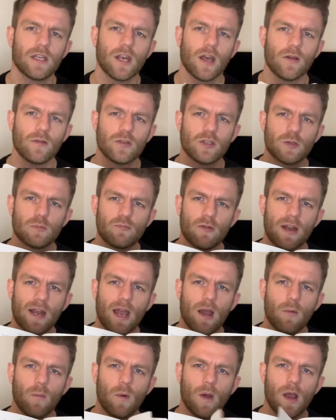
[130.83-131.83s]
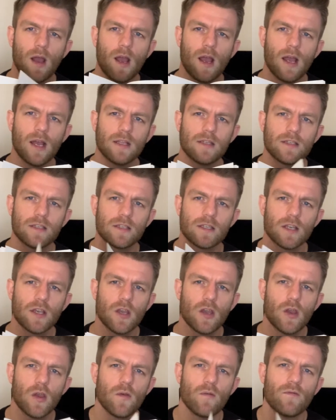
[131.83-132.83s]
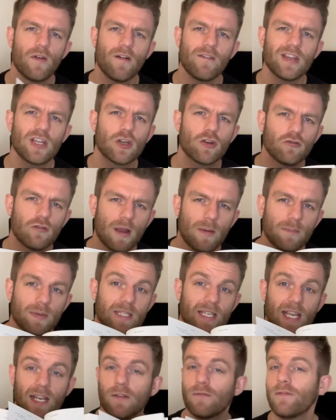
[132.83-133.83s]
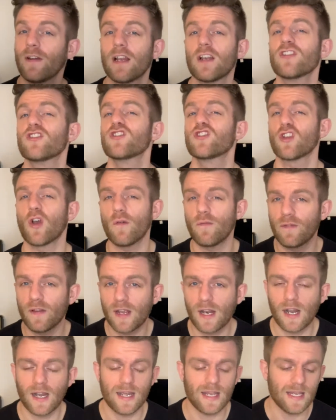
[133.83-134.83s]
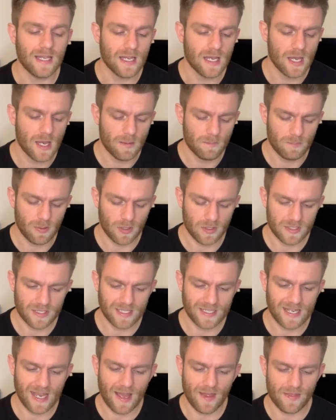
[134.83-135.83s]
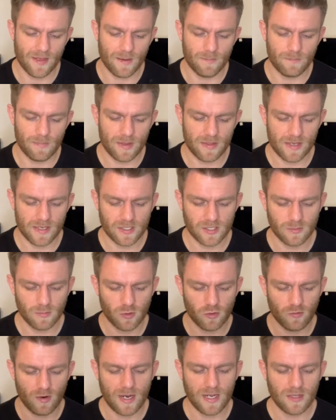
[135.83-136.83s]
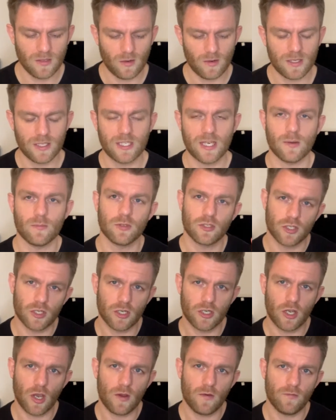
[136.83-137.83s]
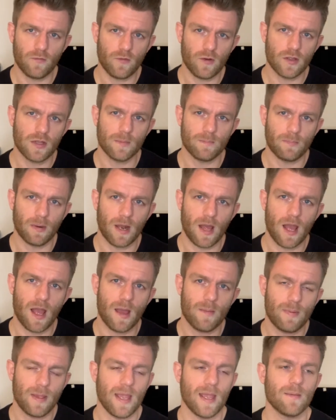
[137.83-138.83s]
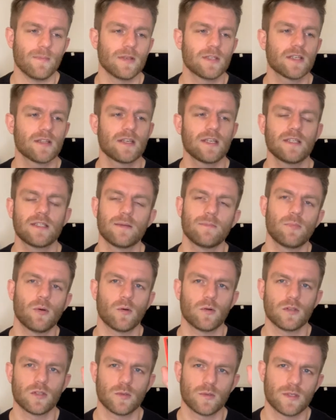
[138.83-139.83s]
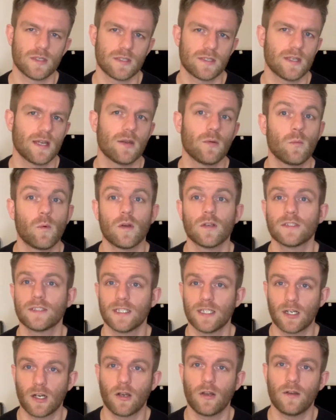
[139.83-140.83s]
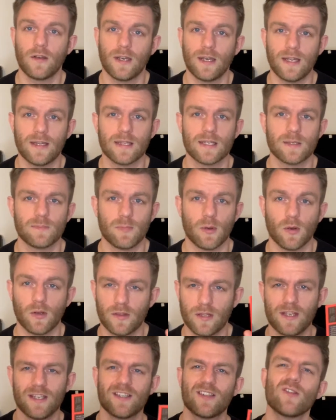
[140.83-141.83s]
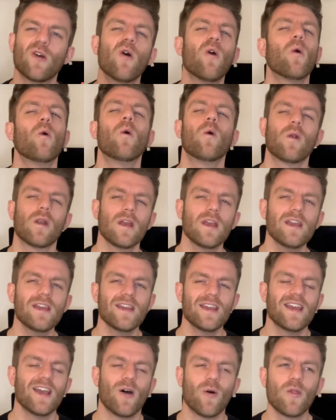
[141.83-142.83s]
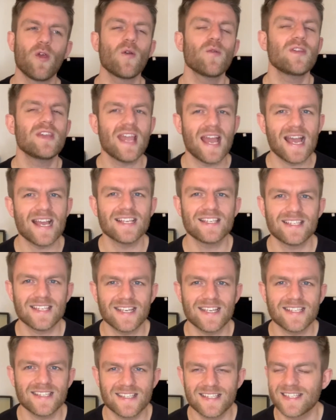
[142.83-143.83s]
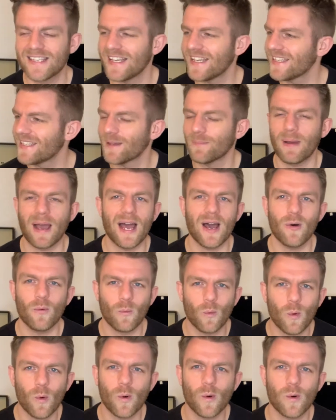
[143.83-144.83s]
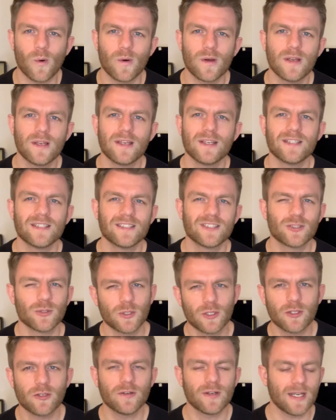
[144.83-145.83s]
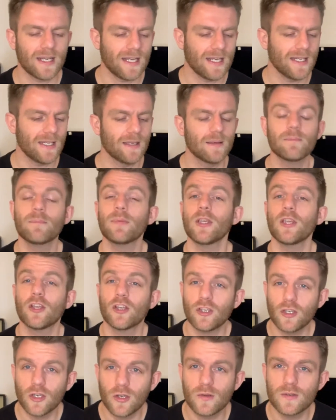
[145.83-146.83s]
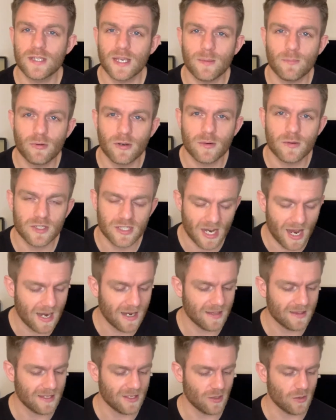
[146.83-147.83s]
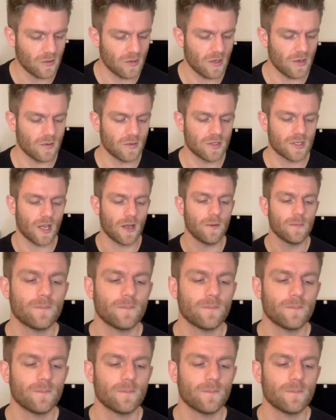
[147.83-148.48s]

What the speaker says: spread out words, very cryptic, philosophically put together, but there's some great knowledge here. We're just going to go through the blurb here because I think it's important to understand what's included in this book. That it's not all, although yes, it's about war to a degree, but you can use it in pretty much anything you do. So